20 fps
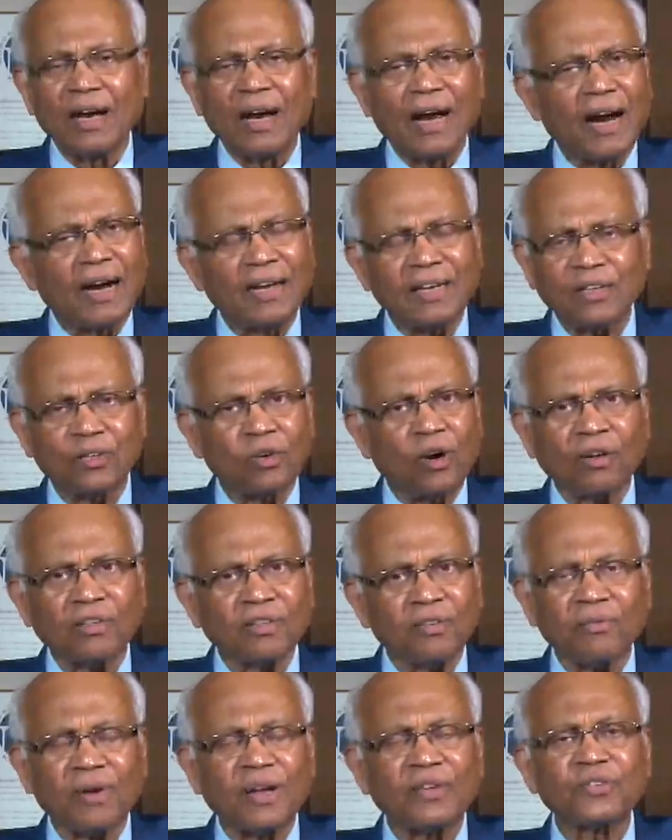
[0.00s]
and it caught
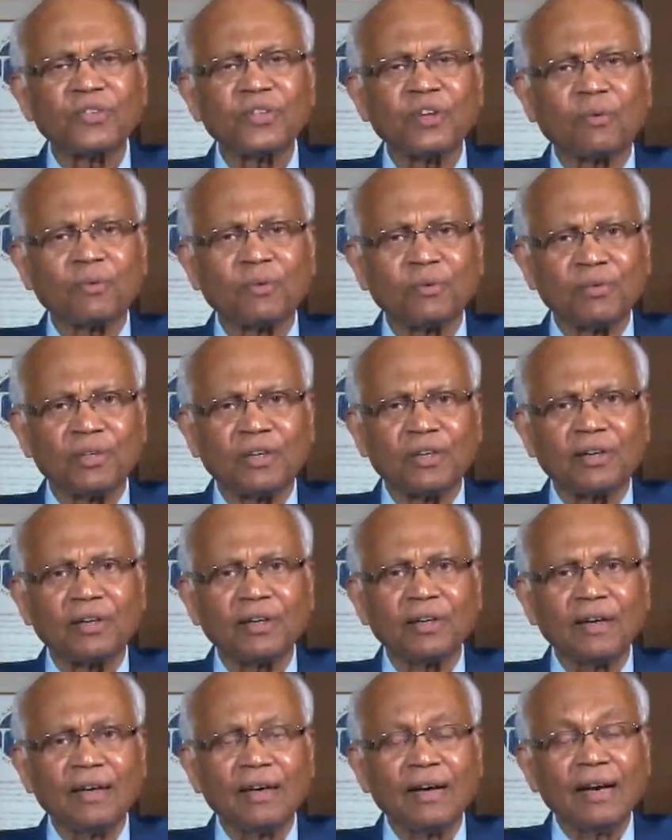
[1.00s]
the fancy of the world.
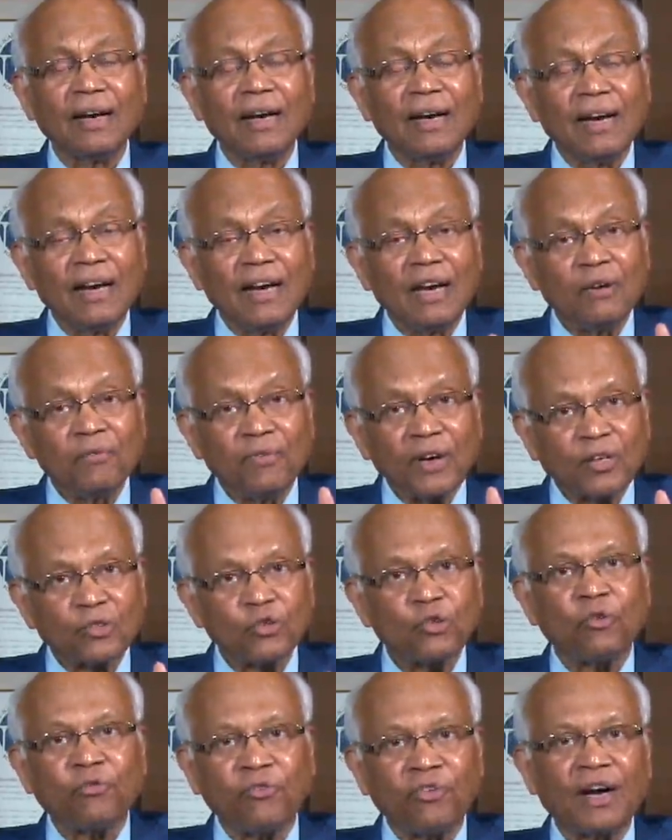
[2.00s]
In fact,
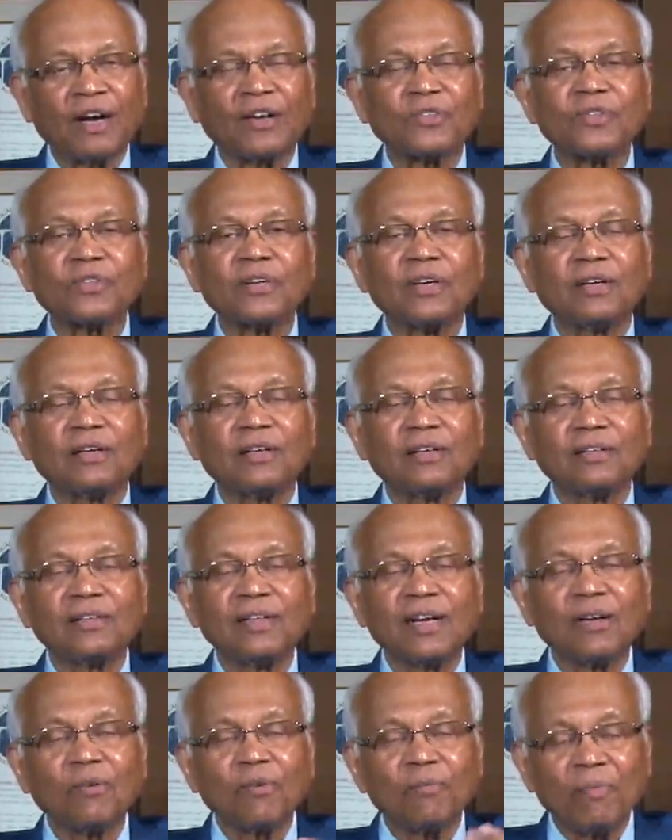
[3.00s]
so fast
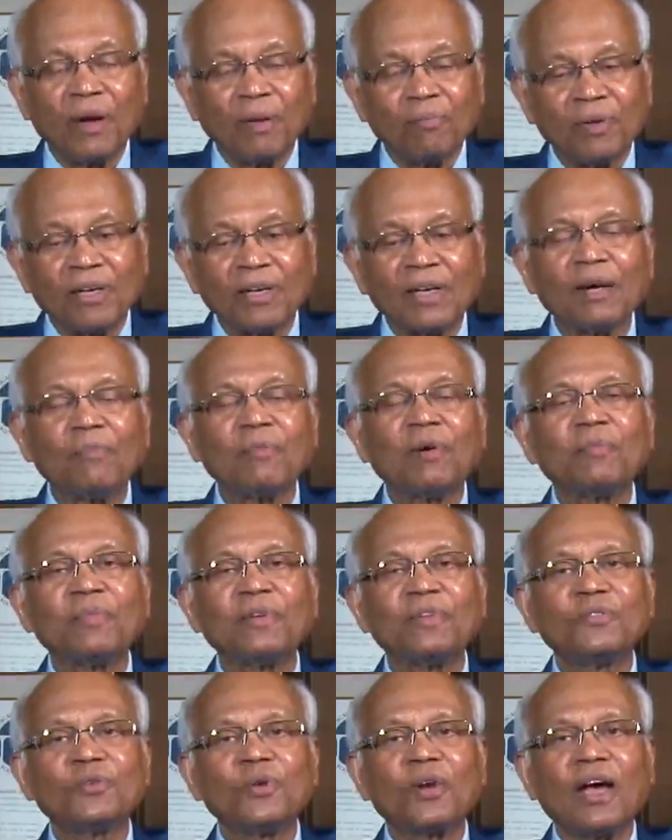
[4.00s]
that our paper came up
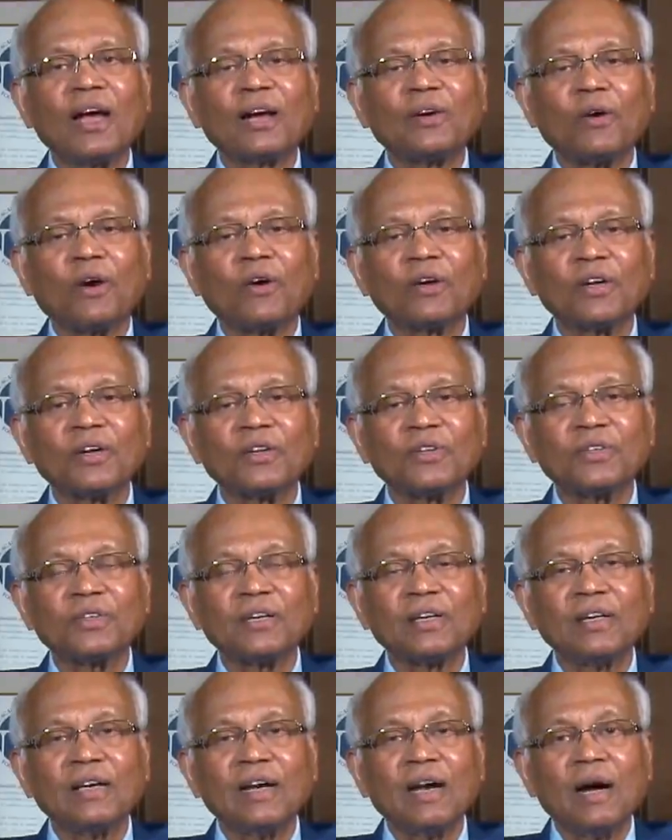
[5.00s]
in July and August,
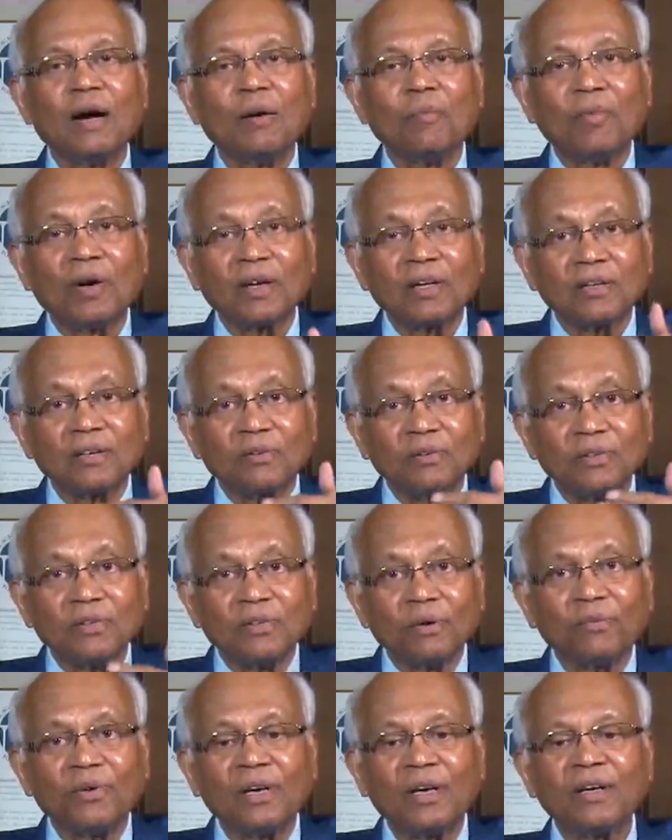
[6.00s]
but
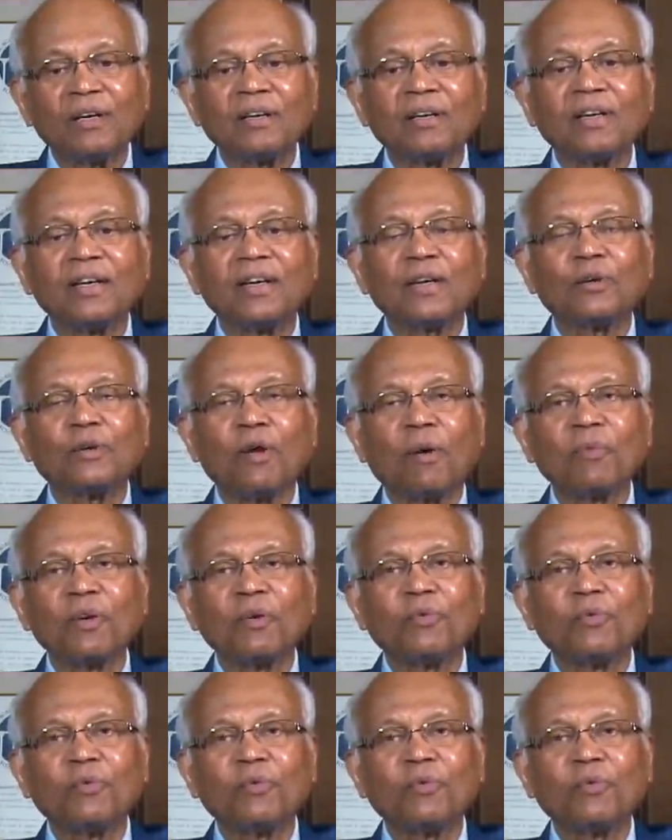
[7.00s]
the World Economic